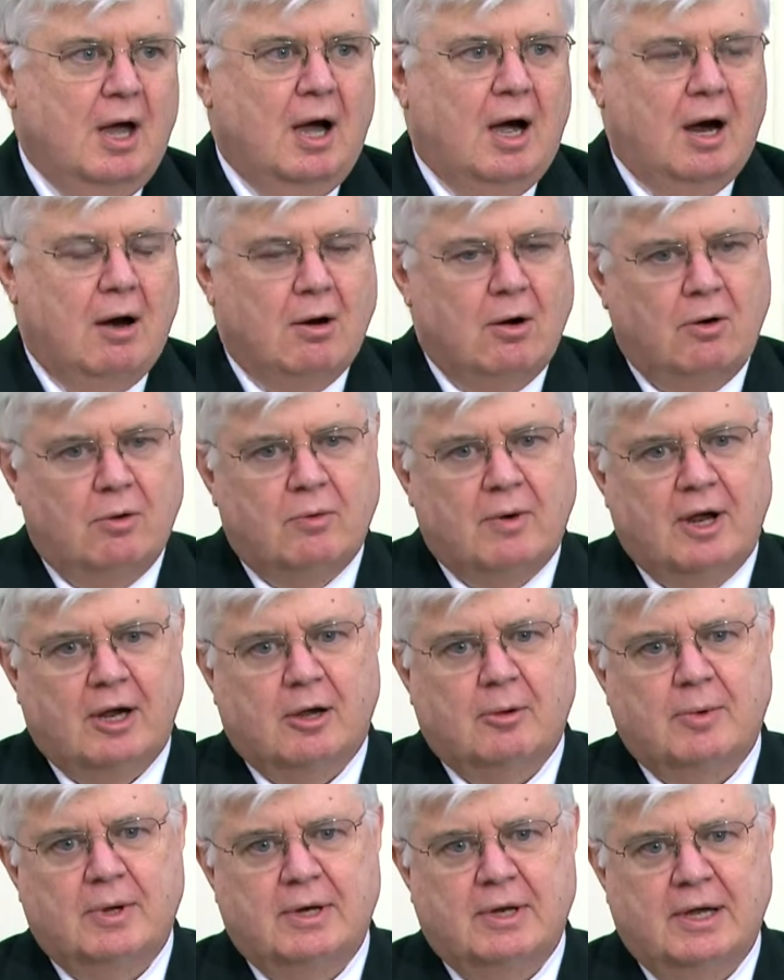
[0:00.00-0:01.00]
Our own
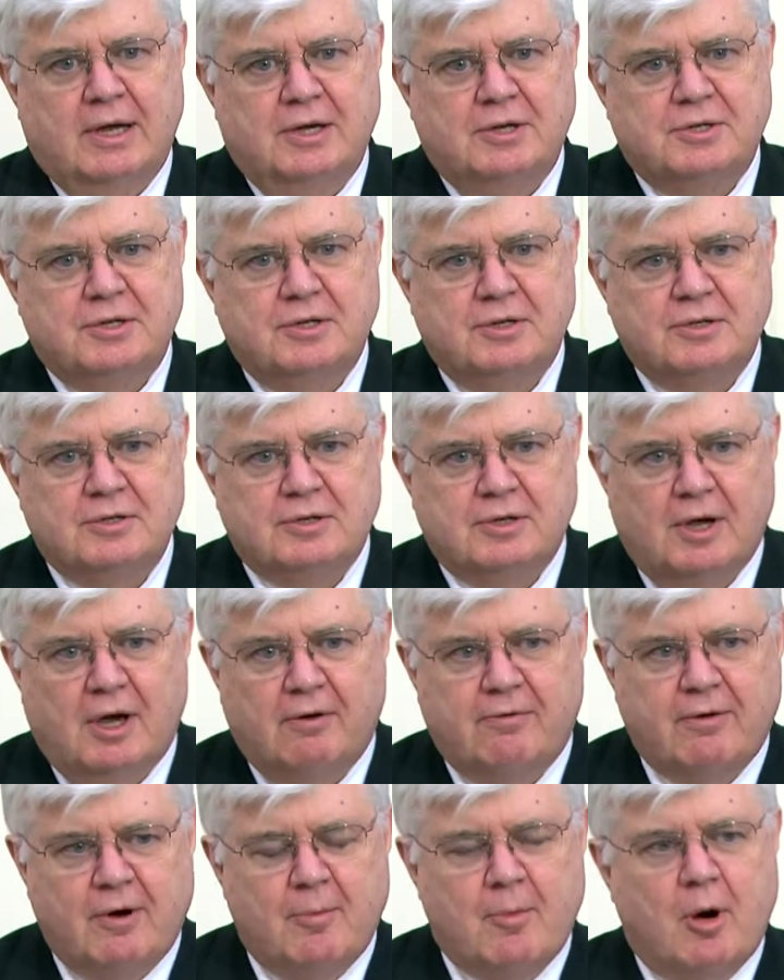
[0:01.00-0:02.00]
recommendations
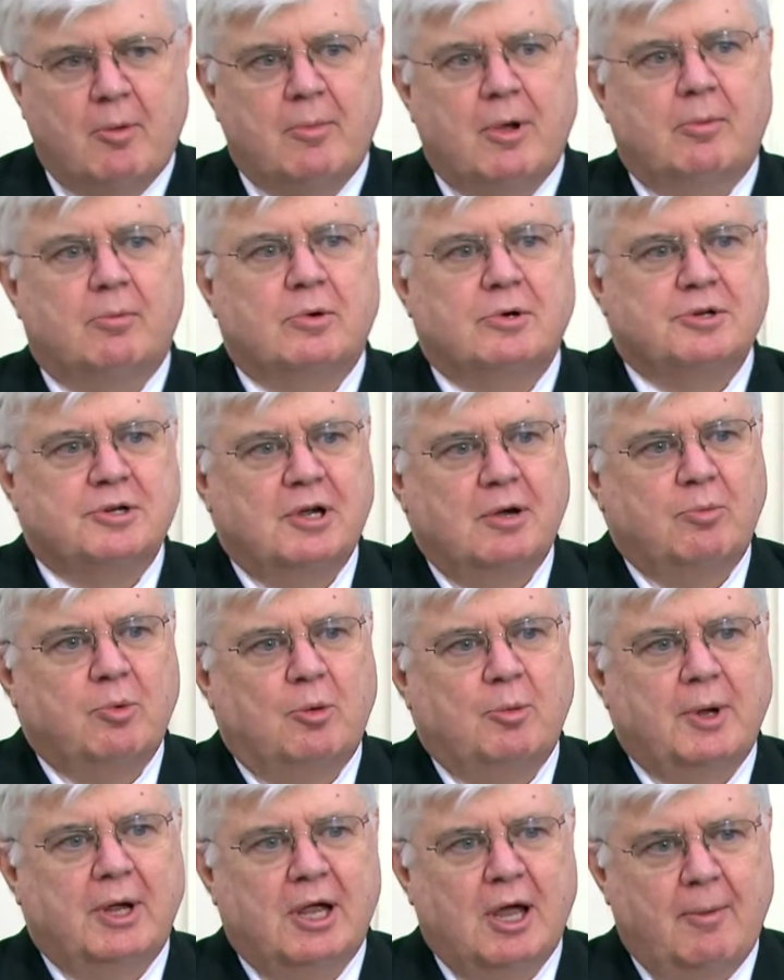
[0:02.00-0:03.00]
from our membership will
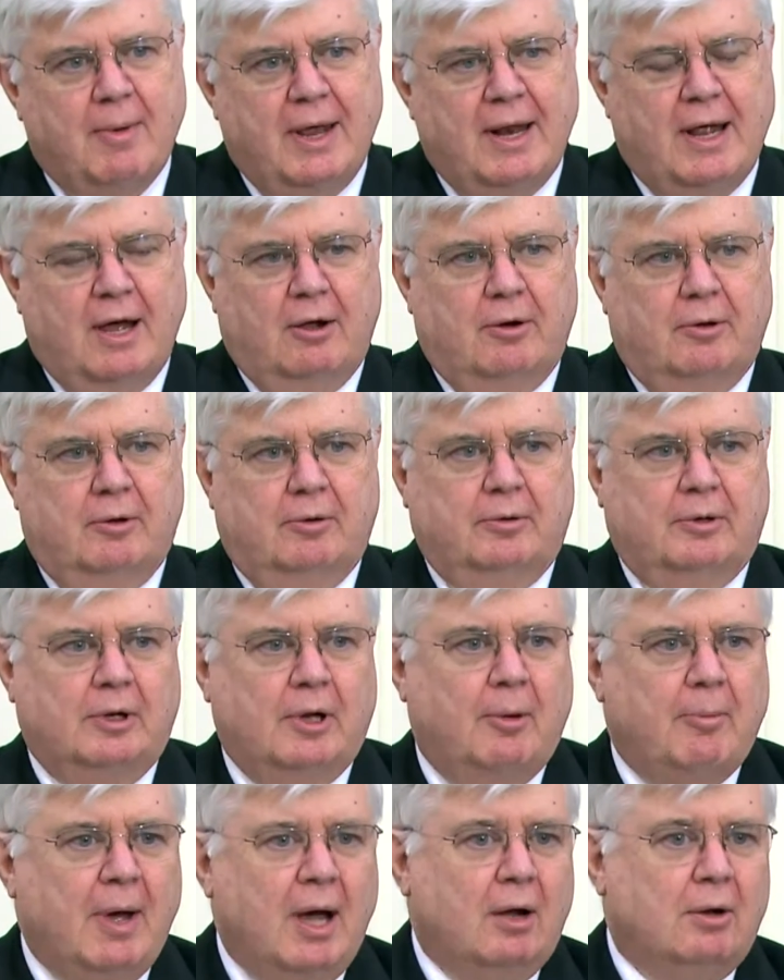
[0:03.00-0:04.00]
be coming out in
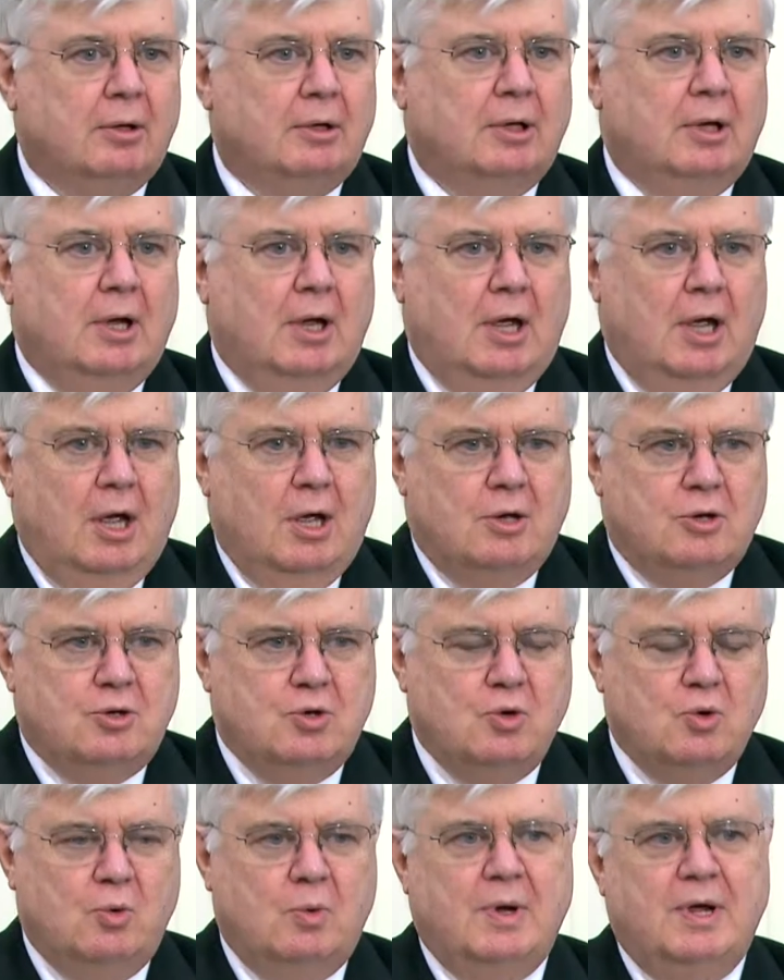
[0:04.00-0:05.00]
about
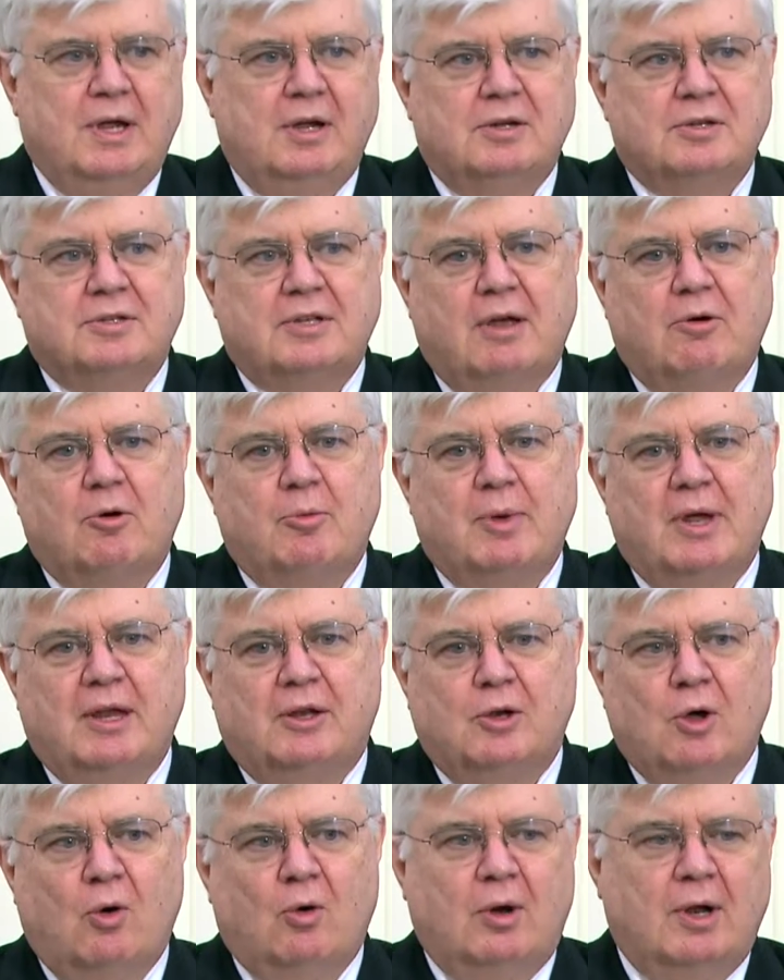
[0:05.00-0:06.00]
2 weeks. They will be
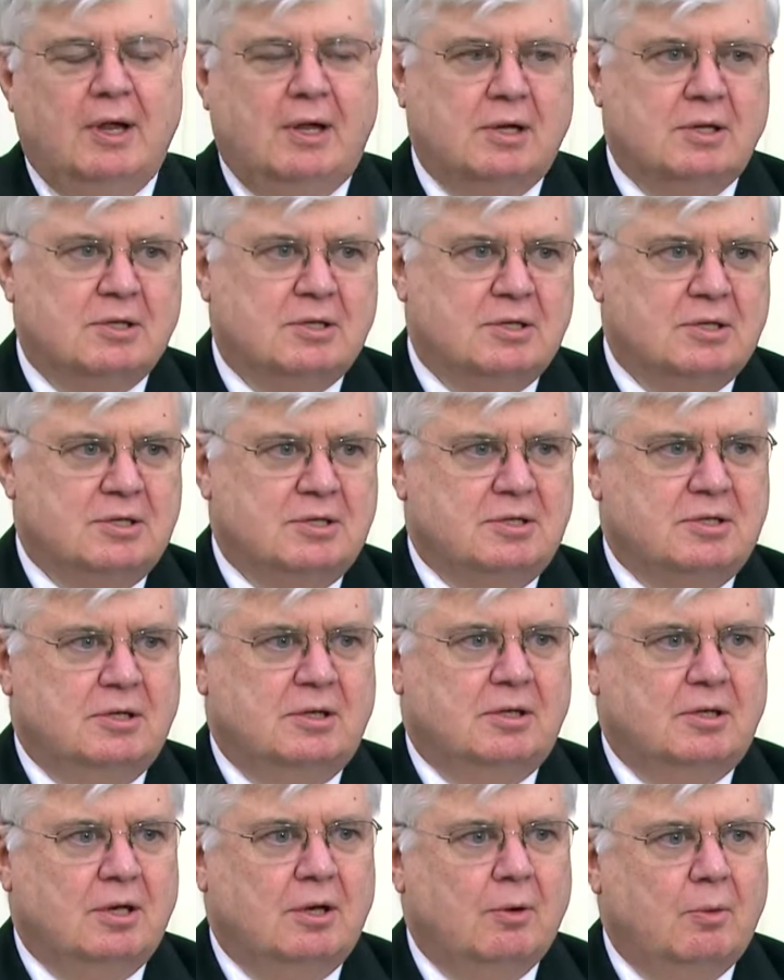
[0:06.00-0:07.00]
totally
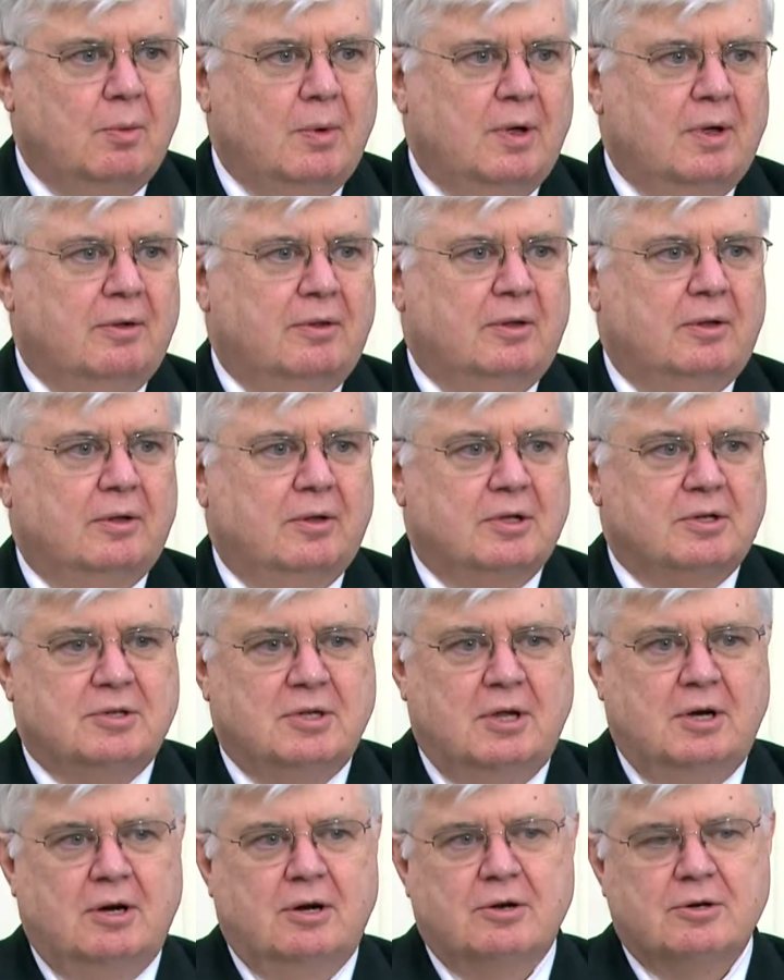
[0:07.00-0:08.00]
consistent with the
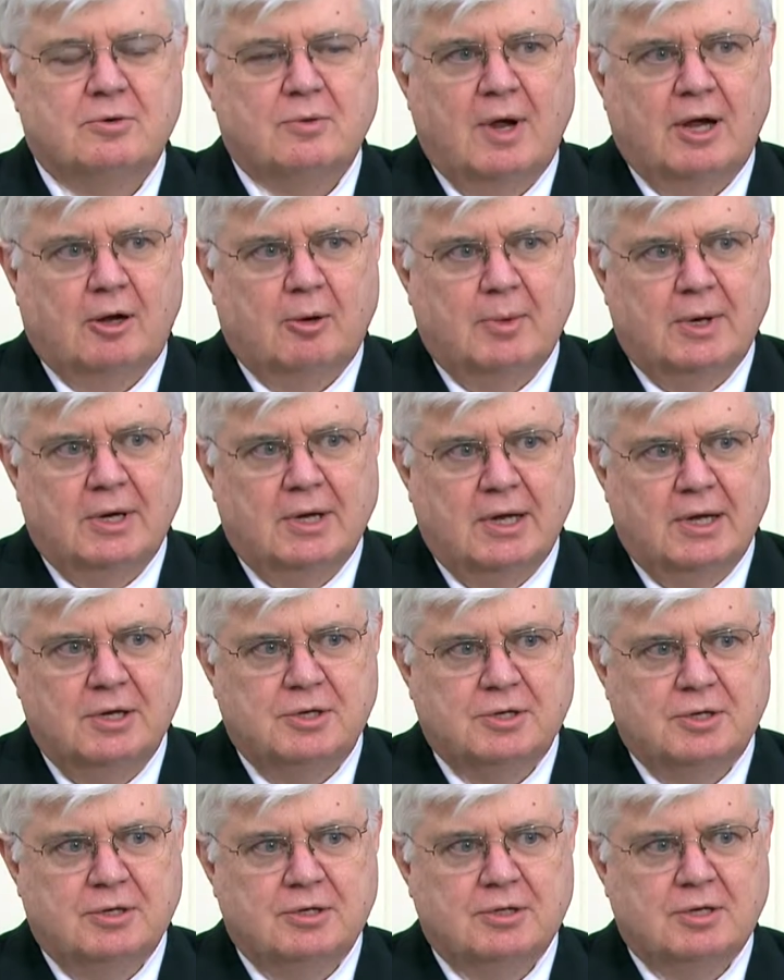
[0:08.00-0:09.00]
Senator's
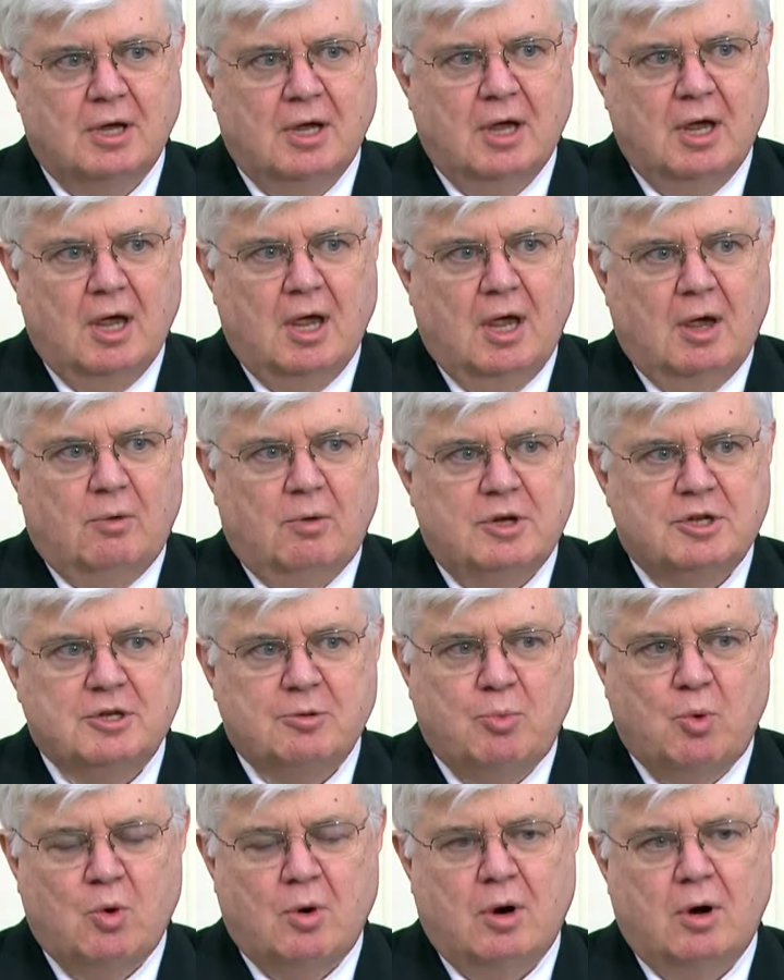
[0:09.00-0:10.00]
recommendations. We
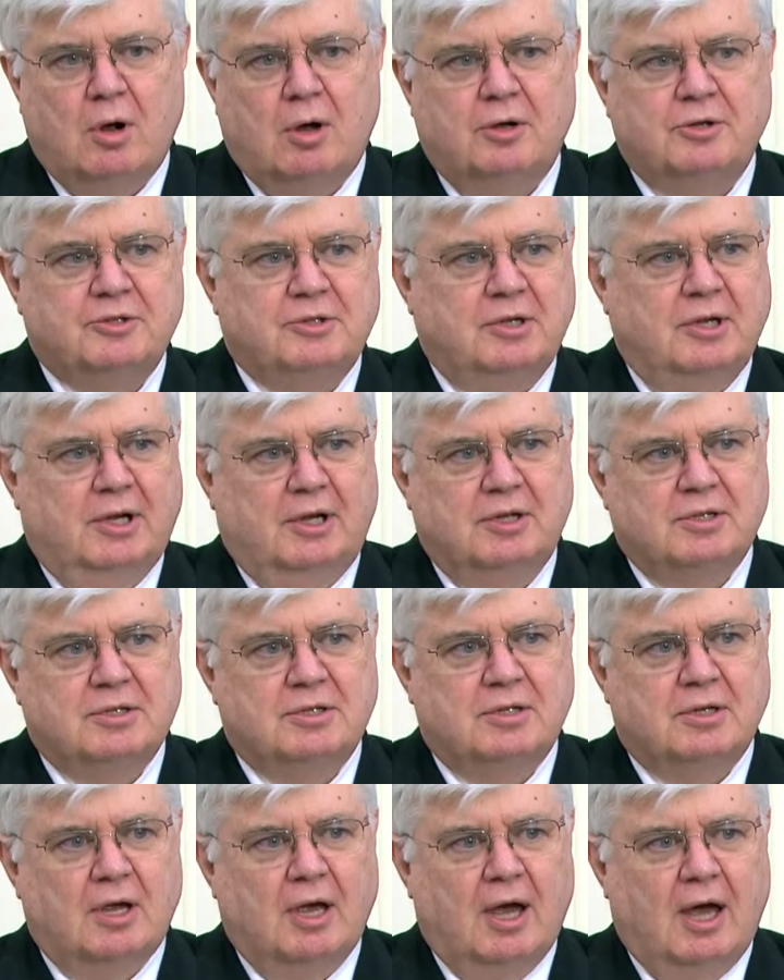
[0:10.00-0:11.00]
support all
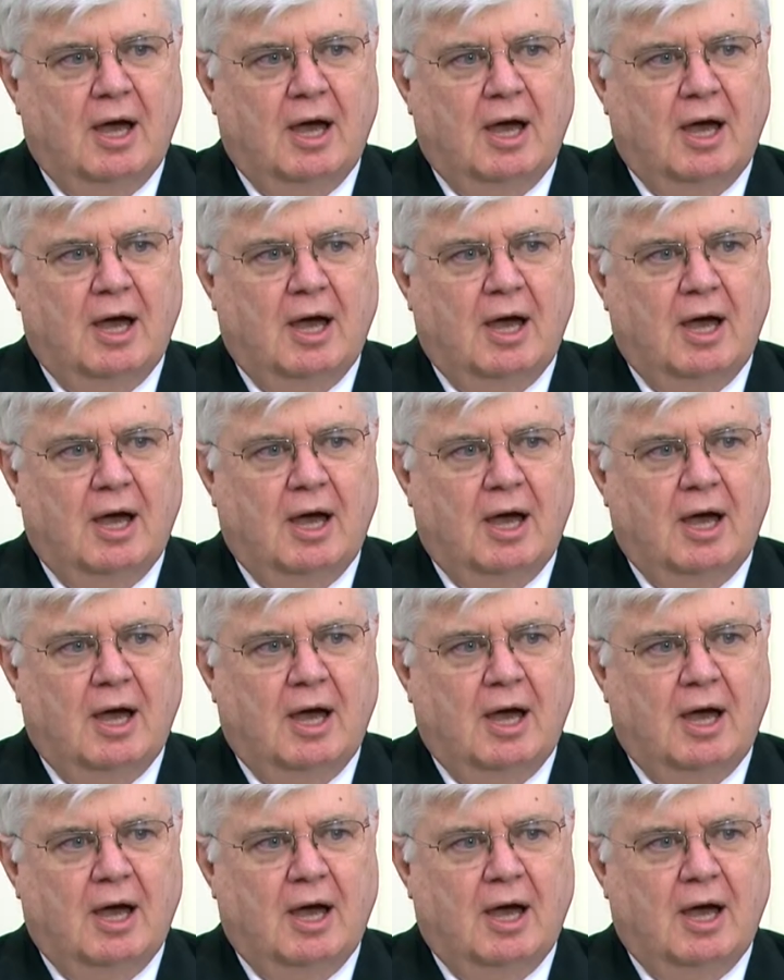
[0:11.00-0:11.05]
six.